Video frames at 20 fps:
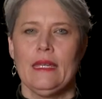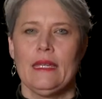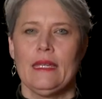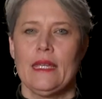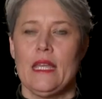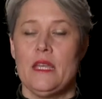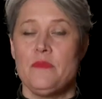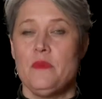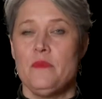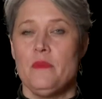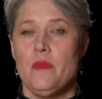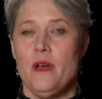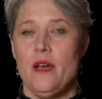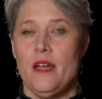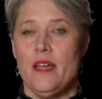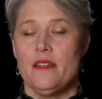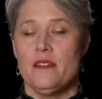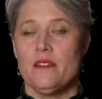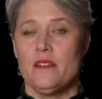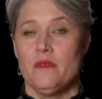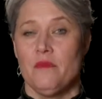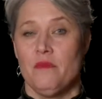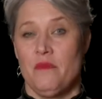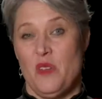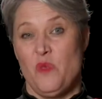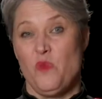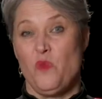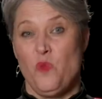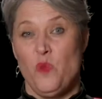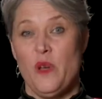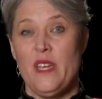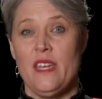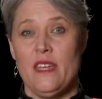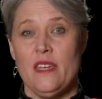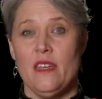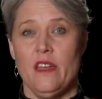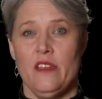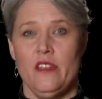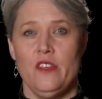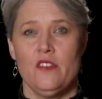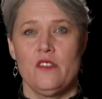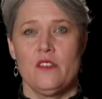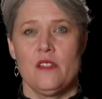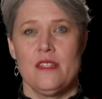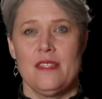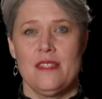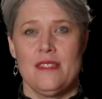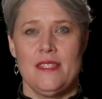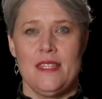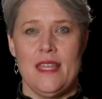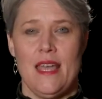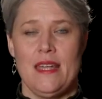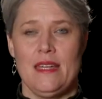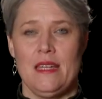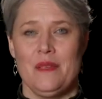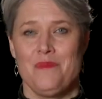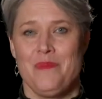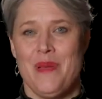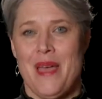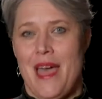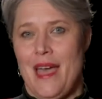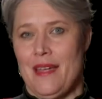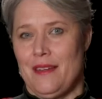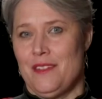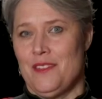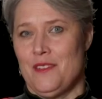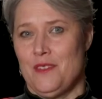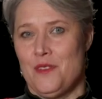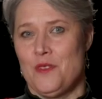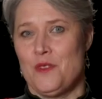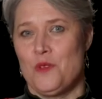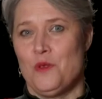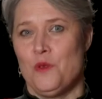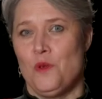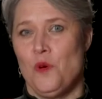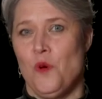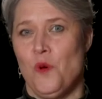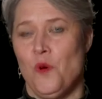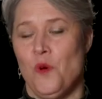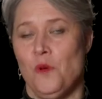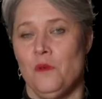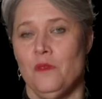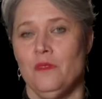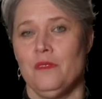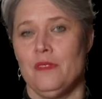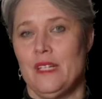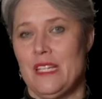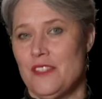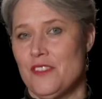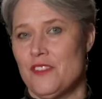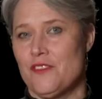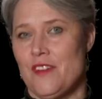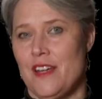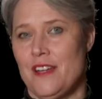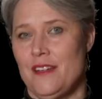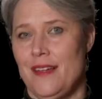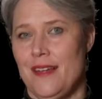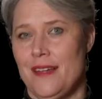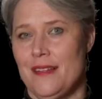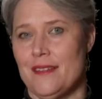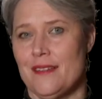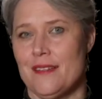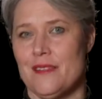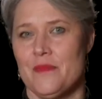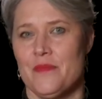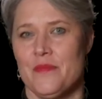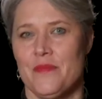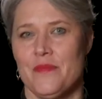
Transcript: Keep in mind that we are usually standing packed in the school hall in straight lines.